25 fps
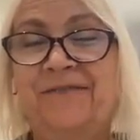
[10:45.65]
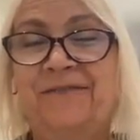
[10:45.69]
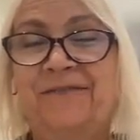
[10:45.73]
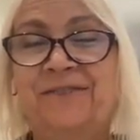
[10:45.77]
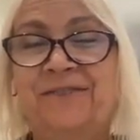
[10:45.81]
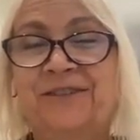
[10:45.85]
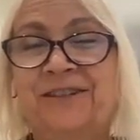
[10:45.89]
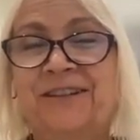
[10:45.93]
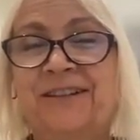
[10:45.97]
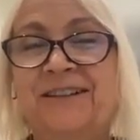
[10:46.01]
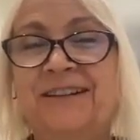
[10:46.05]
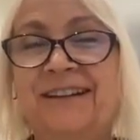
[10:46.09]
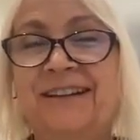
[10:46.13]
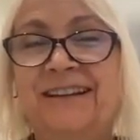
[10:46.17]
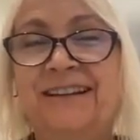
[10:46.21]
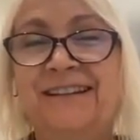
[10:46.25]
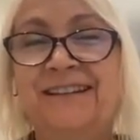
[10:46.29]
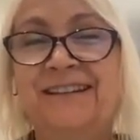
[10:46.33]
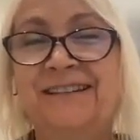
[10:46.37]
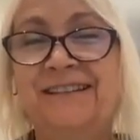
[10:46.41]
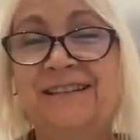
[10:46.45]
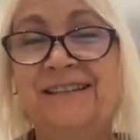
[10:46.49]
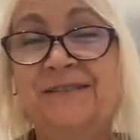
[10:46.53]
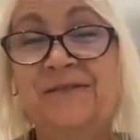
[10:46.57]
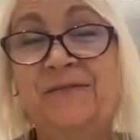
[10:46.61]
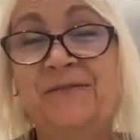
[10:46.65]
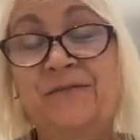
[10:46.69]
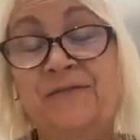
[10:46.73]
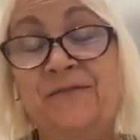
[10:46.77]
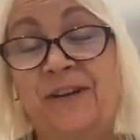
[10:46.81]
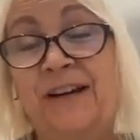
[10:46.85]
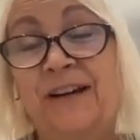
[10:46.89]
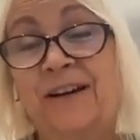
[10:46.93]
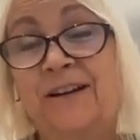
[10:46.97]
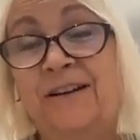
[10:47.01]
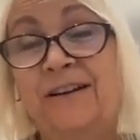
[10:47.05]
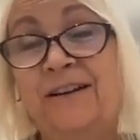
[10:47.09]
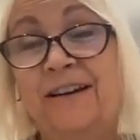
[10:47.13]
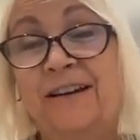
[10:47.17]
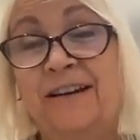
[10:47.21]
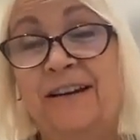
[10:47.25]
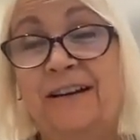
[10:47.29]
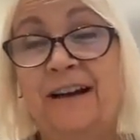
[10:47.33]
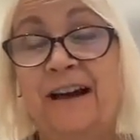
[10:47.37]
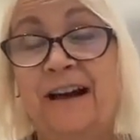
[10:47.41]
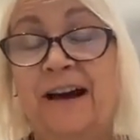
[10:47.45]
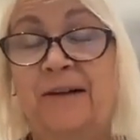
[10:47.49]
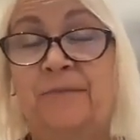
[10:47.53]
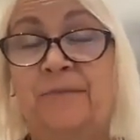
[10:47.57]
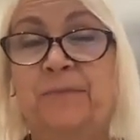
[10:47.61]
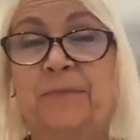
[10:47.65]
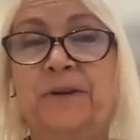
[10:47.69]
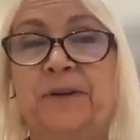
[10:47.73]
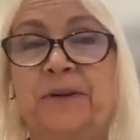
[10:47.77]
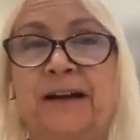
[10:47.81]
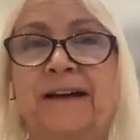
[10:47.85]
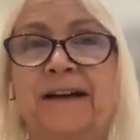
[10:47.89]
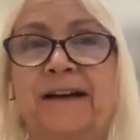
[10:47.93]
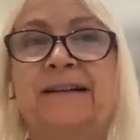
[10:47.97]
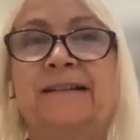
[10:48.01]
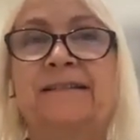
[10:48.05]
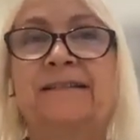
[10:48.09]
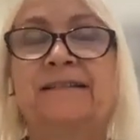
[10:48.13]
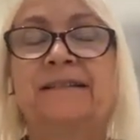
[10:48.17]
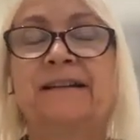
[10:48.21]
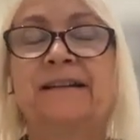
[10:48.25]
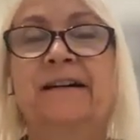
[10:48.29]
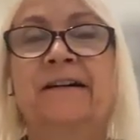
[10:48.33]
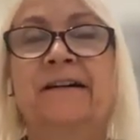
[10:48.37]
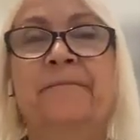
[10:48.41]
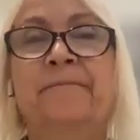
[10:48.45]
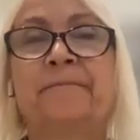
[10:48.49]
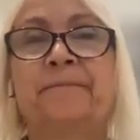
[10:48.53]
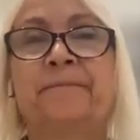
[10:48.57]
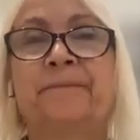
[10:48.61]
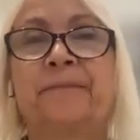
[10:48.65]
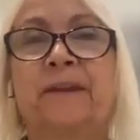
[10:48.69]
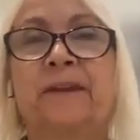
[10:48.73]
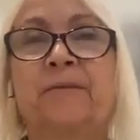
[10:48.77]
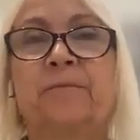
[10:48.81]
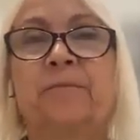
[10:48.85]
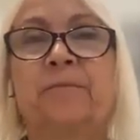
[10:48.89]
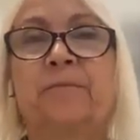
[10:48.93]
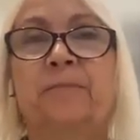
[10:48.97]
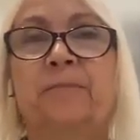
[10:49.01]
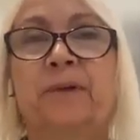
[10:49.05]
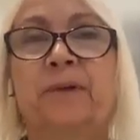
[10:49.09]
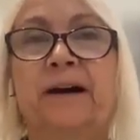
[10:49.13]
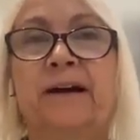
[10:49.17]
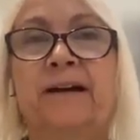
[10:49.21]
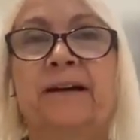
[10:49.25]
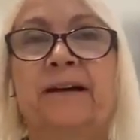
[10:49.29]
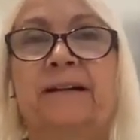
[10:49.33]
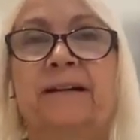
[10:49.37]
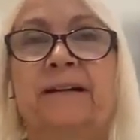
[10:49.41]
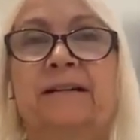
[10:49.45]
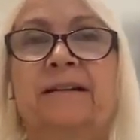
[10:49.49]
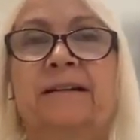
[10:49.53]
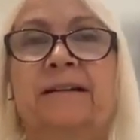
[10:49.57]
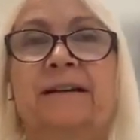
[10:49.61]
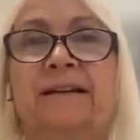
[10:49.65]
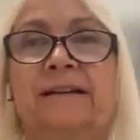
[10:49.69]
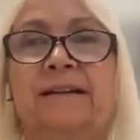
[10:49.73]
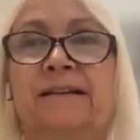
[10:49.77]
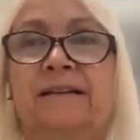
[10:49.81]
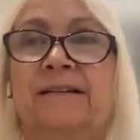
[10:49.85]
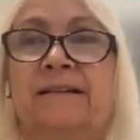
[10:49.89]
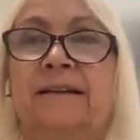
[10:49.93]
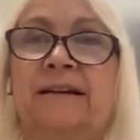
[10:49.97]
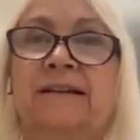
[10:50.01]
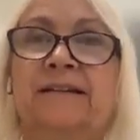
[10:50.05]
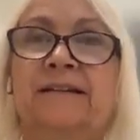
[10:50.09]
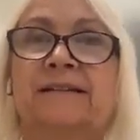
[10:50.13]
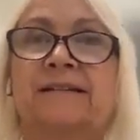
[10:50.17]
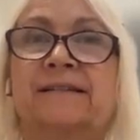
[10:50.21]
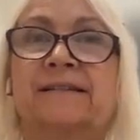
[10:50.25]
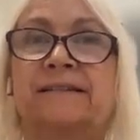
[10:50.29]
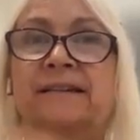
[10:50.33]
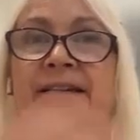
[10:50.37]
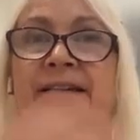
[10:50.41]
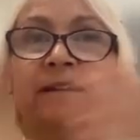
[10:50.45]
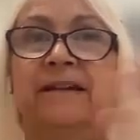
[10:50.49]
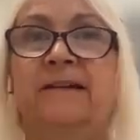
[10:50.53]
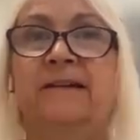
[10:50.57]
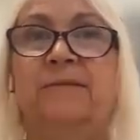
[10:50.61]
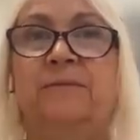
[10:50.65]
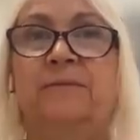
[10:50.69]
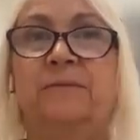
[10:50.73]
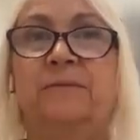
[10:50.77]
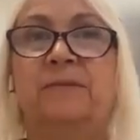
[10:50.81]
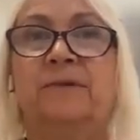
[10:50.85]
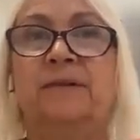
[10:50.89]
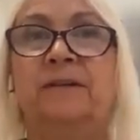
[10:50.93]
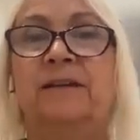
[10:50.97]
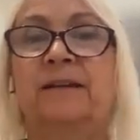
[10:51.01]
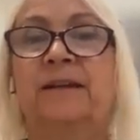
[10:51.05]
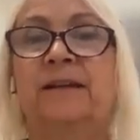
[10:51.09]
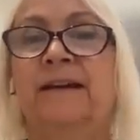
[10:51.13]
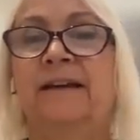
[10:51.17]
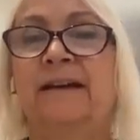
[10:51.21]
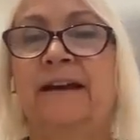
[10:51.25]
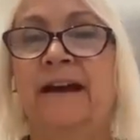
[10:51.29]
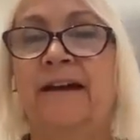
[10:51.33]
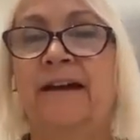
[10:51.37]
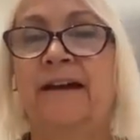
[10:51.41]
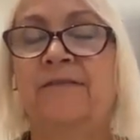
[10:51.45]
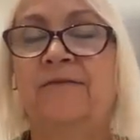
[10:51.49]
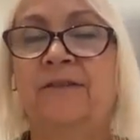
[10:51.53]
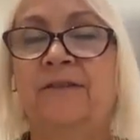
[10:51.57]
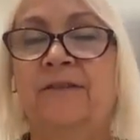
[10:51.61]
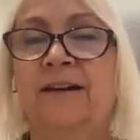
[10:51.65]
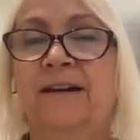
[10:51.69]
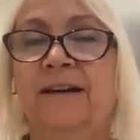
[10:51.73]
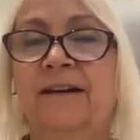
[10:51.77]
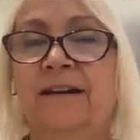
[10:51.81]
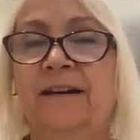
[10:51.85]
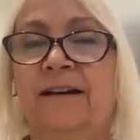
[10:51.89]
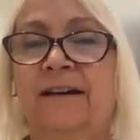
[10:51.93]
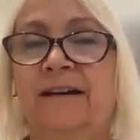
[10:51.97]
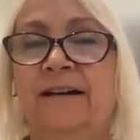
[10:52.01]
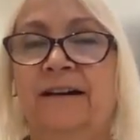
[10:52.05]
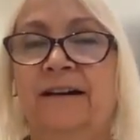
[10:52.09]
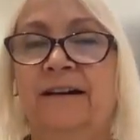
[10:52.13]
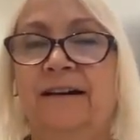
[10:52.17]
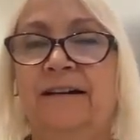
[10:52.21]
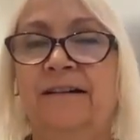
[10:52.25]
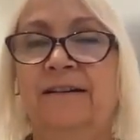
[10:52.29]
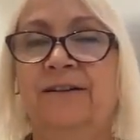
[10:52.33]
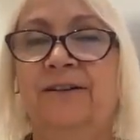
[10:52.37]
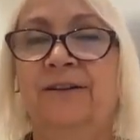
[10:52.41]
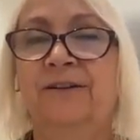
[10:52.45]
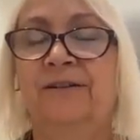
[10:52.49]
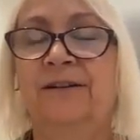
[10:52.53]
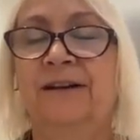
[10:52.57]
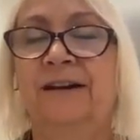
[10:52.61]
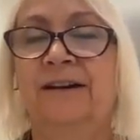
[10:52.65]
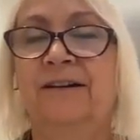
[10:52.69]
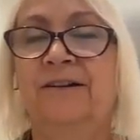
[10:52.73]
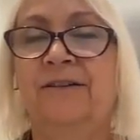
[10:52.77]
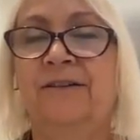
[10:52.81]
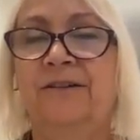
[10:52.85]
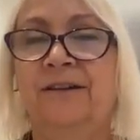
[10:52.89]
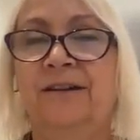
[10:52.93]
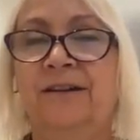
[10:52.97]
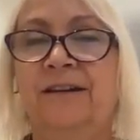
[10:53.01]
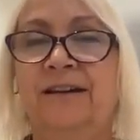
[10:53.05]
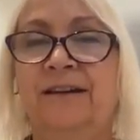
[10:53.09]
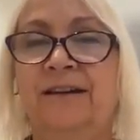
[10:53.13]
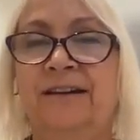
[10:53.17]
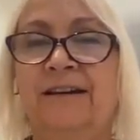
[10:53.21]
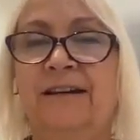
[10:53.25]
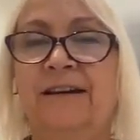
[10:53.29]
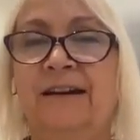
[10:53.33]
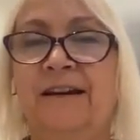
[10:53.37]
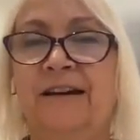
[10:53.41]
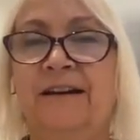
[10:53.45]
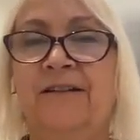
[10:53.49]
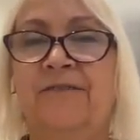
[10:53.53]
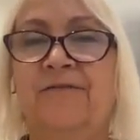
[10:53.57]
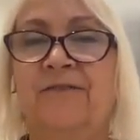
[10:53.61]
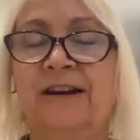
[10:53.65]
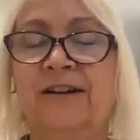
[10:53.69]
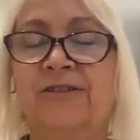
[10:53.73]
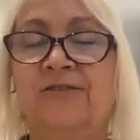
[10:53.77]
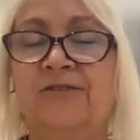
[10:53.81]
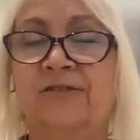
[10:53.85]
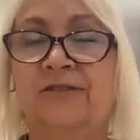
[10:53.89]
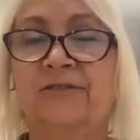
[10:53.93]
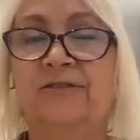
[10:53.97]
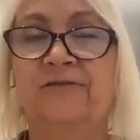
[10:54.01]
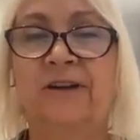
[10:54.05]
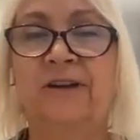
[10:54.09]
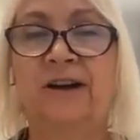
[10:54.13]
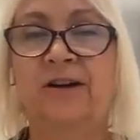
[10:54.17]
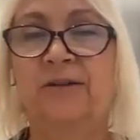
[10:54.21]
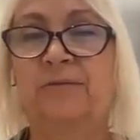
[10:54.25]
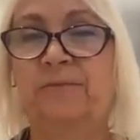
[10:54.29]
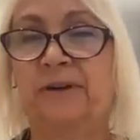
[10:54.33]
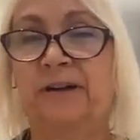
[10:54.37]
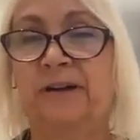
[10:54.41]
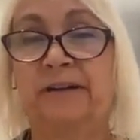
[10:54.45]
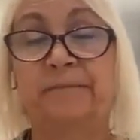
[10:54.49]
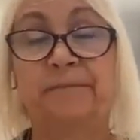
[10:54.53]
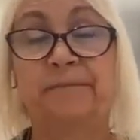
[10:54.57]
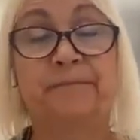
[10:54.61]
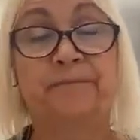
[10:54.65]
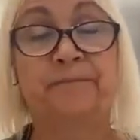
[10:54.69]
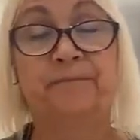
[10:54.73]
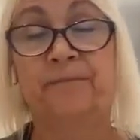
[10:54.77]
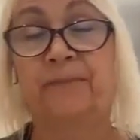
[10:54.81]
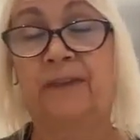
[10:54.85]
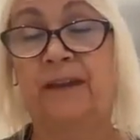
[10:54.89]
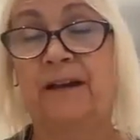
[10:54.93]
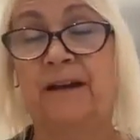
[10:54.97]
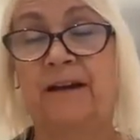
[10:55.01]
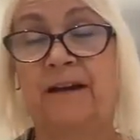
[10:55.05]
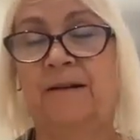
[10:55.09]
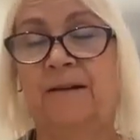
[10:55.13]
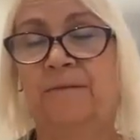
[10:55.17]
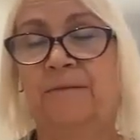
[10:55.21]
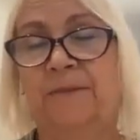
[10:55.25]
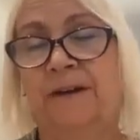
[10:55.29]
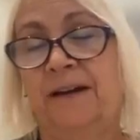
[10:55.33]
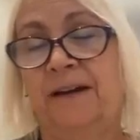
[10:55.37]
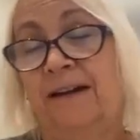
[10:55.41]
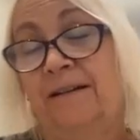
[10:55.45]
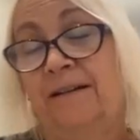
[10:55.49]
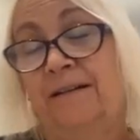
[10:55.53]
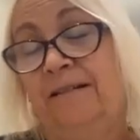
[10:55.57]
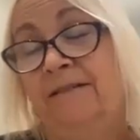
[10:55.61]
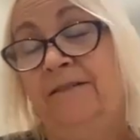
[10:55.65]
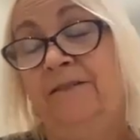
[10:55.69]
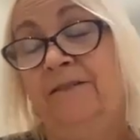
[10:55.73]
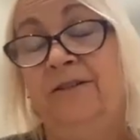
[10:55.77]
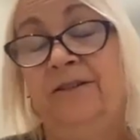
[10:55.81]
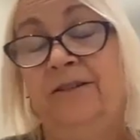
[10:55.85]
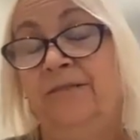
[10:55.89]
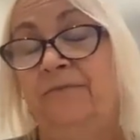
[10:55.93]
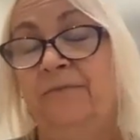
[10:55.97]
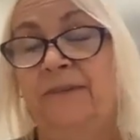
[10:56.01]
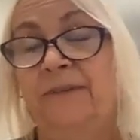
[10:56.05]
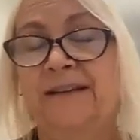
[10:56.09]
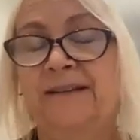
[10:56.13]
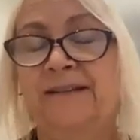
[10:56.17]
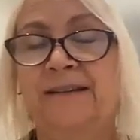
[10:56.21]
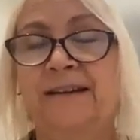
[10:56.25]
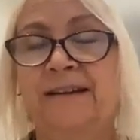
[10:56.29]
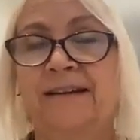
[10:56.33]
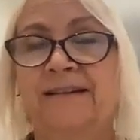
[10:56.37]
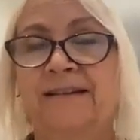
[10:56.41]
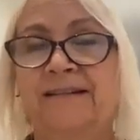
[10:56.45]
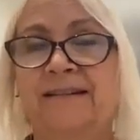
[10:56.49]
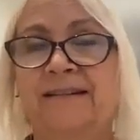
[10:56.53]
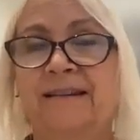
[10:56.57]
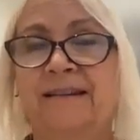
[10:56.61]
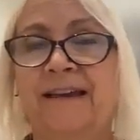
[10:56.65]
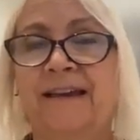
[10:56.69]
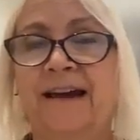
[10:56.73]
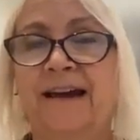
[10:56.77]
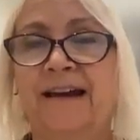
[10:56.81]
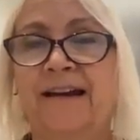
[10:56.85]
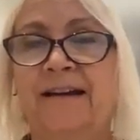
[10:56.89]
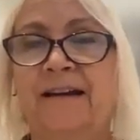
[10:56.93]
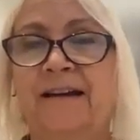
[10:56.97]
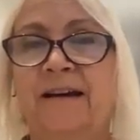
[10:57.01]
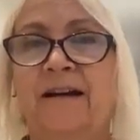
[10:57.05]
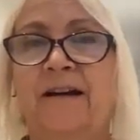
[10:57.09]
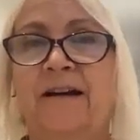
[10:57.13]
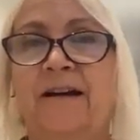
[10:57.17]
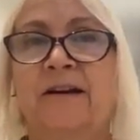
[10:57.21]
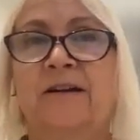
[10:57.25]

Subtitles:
Fertility is very complex, but it does seem like having, a healthy vaginal environment, and, it makes sense that